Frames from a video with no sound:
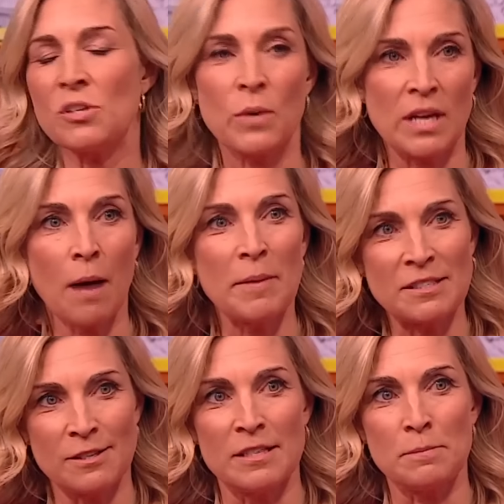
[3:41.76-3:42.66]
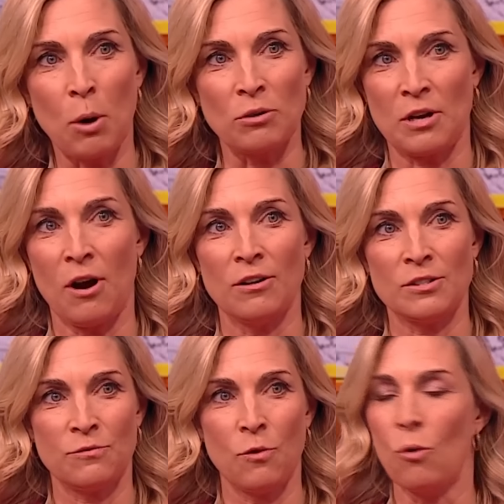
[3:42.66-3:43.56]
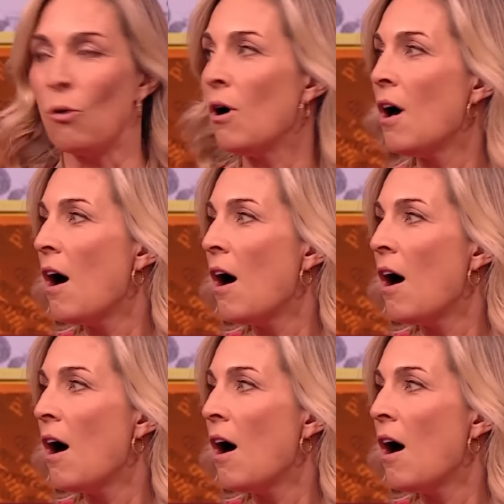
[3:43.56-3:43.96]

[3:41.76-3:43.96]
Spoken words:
we coming to this podcast for?